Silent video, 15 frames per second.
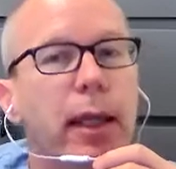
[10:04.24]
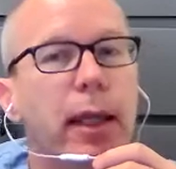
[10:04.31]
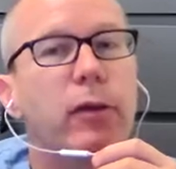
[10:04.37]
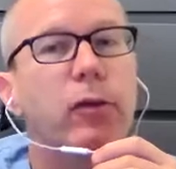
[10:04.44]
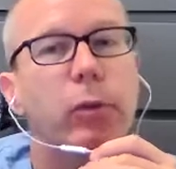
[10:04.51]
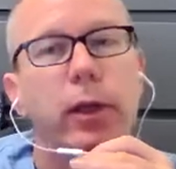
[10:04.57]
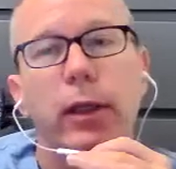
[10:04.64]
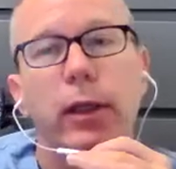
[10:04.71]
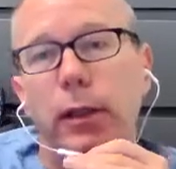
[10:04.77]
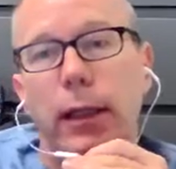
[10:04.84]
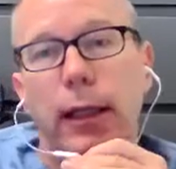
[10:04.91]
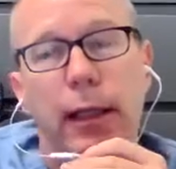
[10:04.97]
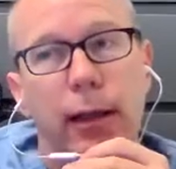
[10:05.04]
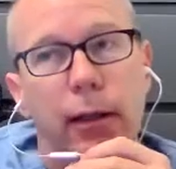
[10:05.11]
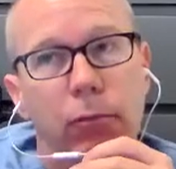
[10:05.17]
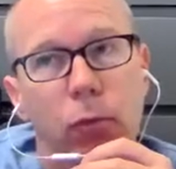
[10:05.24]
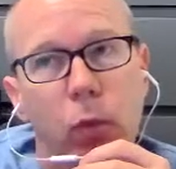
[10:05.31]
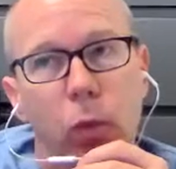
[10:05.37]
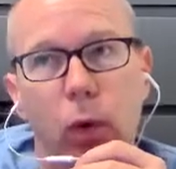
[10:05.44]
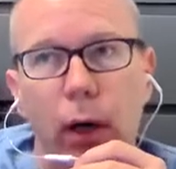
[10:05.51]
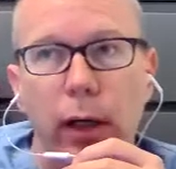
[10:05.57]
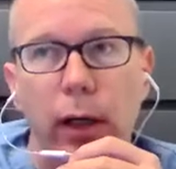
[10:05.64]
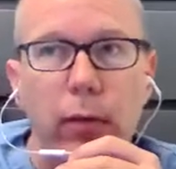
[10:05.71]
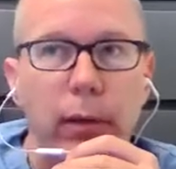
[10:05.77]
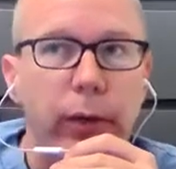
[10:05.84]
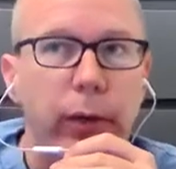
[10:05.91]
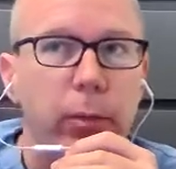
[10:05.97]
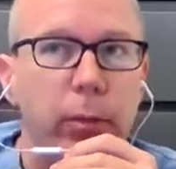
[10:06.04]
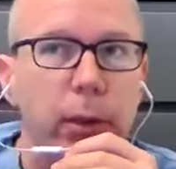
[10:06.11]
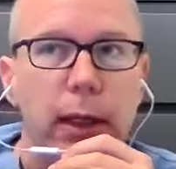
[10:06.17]
certainly by the next week,
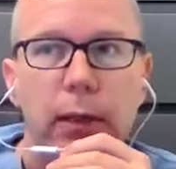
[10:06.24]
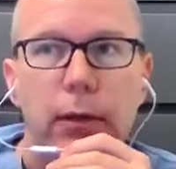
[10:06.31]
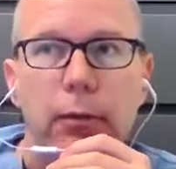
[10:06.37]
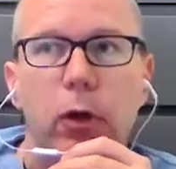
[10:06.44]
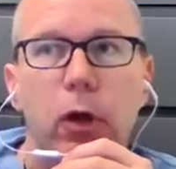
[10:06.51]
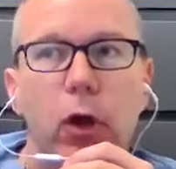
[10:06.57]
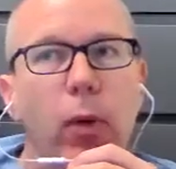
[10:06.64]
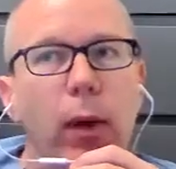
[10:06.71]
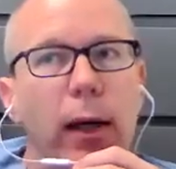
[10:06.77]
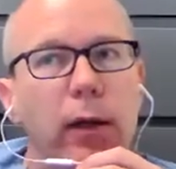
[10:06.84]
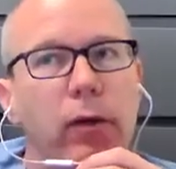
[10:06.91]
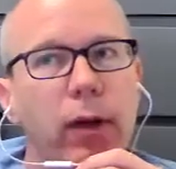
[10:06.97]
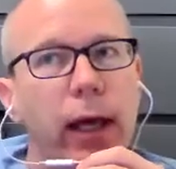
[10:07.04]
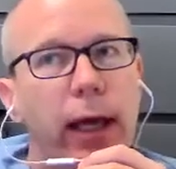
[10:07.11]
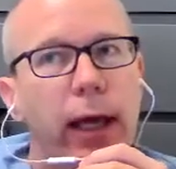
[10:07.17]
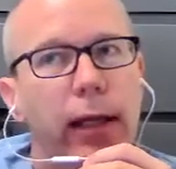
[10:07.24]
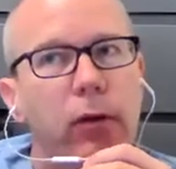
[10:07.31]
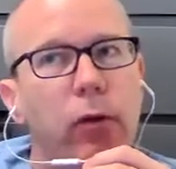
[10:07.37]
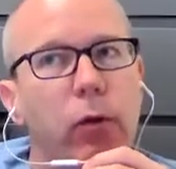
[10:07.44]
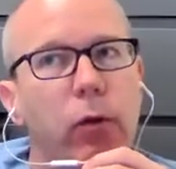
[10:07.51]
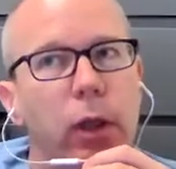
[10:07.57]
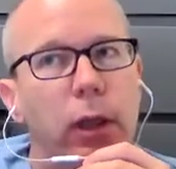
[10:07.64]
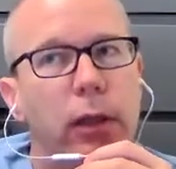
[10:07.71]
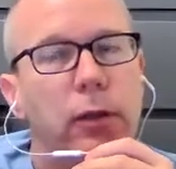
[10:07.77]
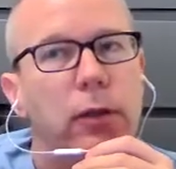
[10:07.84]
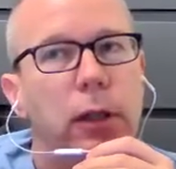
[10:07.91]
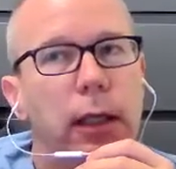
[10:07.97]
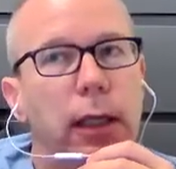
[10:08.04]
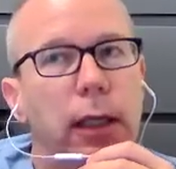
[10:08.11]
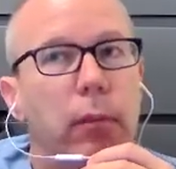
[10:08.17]
walk around the block, go outside and do
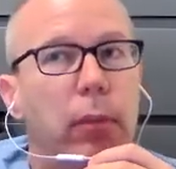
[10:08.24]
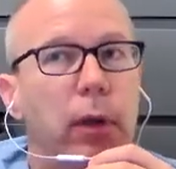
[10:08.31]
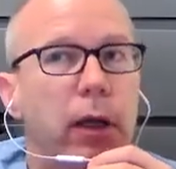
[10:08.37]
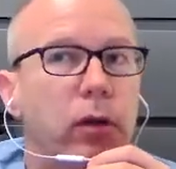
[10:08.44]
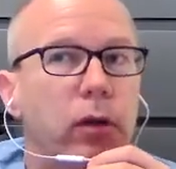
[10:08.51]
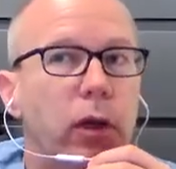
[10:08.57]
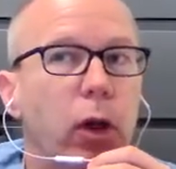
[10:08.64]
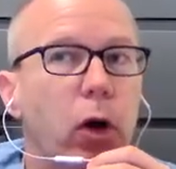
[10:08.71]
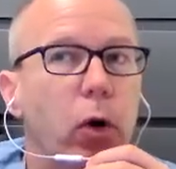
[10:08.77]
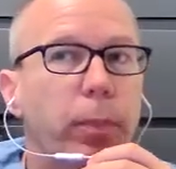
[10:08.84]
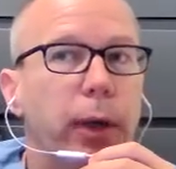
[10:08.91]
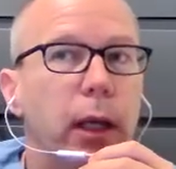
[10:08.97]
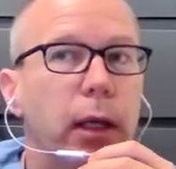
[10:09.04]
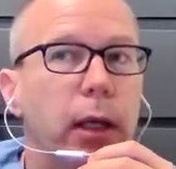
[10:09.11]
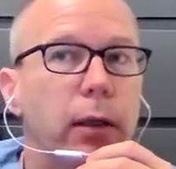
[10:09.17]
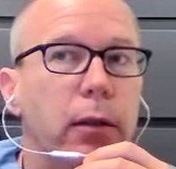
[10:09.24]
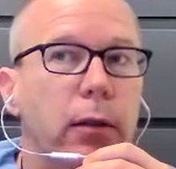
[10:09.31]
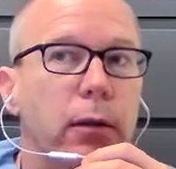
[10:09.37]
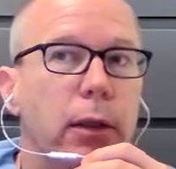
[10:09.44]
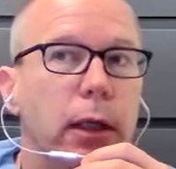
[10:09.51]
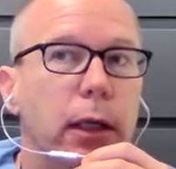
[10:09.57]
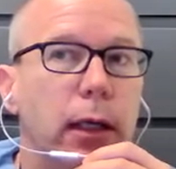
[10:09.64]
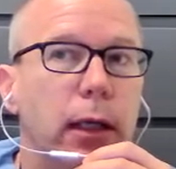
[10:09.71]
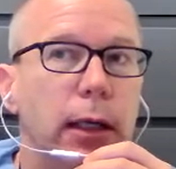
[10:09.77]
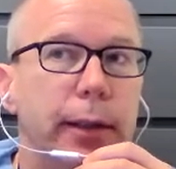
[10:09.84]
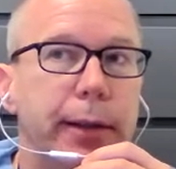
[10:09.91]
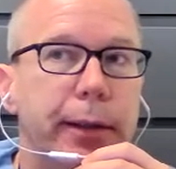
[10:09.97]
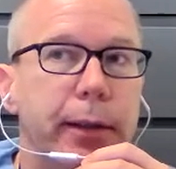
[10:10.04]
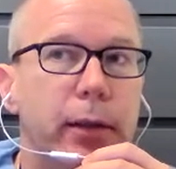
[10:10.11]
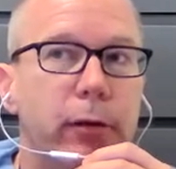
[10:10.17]
things. Because in the open air,
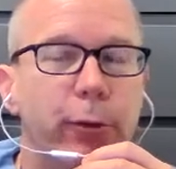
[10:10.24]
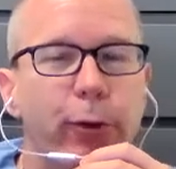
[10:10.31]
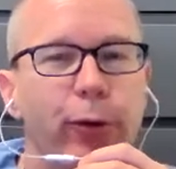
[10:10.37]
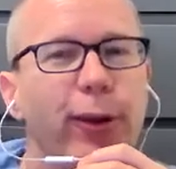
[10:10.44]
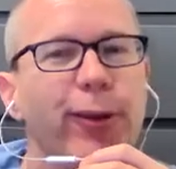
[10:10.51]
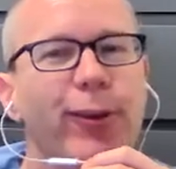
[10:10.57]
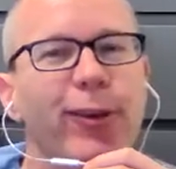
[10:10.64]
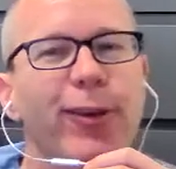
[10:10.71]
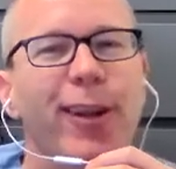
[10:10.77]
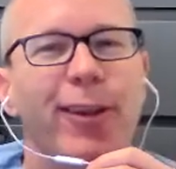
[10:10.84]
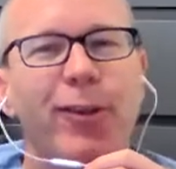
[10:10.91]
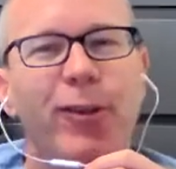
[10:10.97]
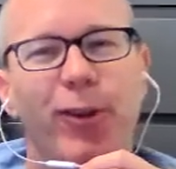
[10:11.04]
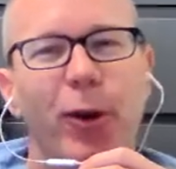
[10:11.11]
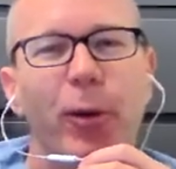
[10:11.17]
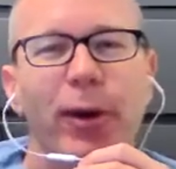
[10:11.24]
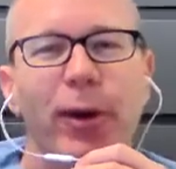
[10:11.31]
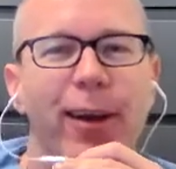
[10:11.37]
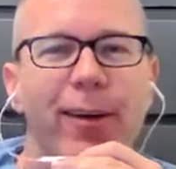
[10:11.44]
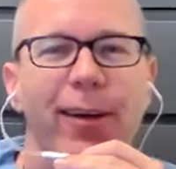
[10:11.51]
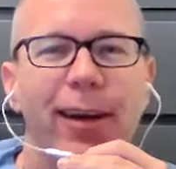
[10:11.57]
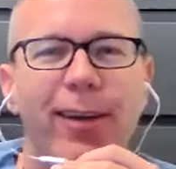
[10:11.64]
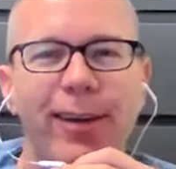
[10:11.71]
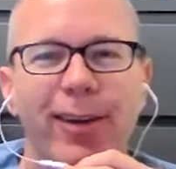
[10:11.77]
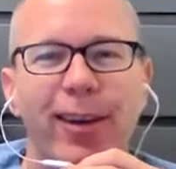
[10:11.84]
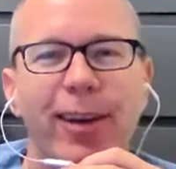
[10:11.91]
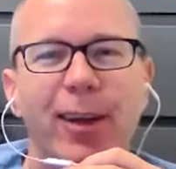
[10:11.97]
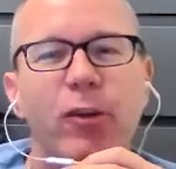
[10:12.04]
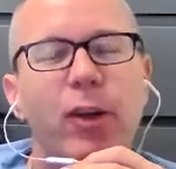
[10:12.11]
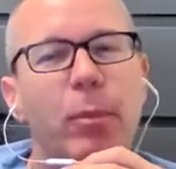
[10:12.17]
as long as there's not snow on the
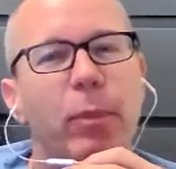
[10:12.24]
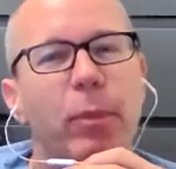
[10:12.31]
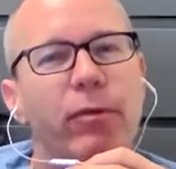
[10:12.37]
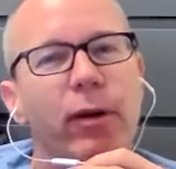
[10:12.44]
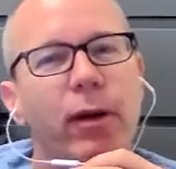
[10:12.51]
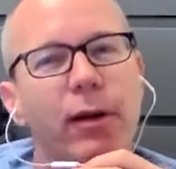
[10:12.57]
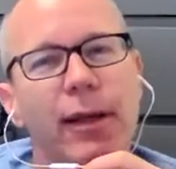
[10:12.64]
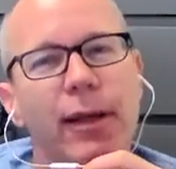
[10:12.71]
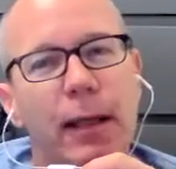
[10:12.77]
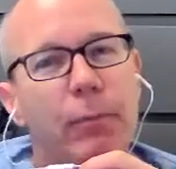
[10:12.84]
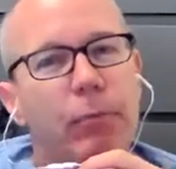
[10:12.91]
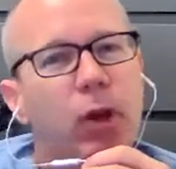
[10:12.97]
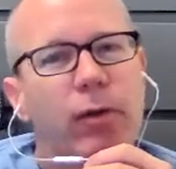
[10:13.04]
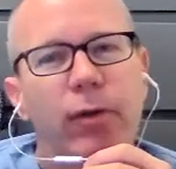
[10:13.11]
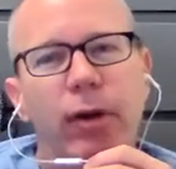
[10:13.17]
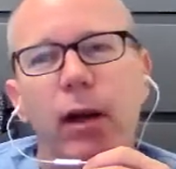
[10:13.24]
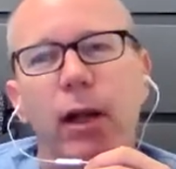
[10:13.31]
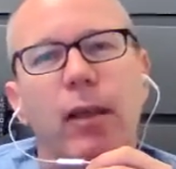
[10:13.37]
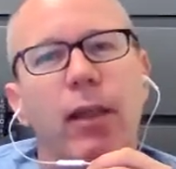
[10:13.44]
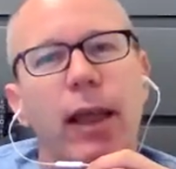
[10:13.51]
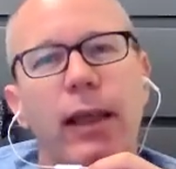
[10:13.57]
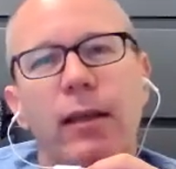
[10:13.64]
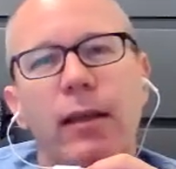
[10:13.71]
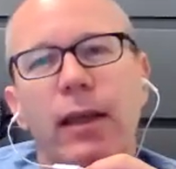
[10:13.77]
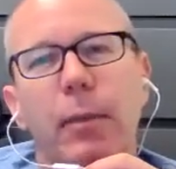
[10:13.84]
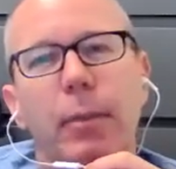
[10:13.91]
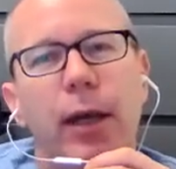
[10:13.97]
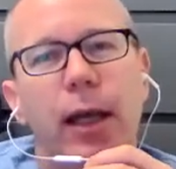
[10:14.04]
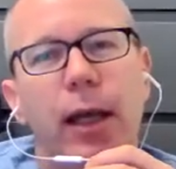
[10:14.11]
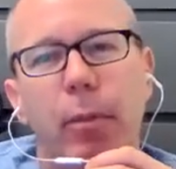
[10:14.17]
ground and you're going to slip and fall, you're very
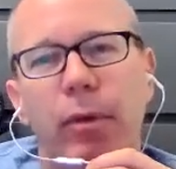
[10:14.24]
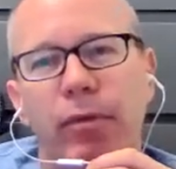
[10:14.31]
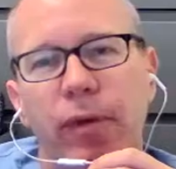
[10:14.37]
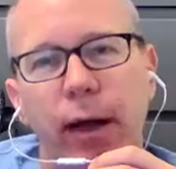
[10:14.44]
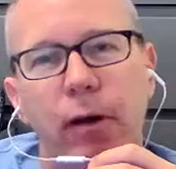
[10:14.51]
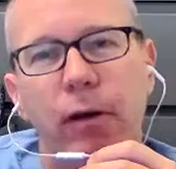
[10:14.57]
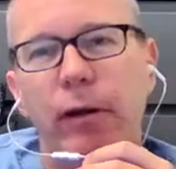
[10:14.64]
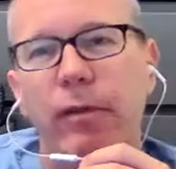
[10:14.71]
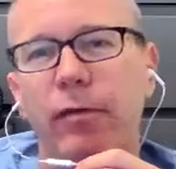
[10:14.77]
unlikely to pick up a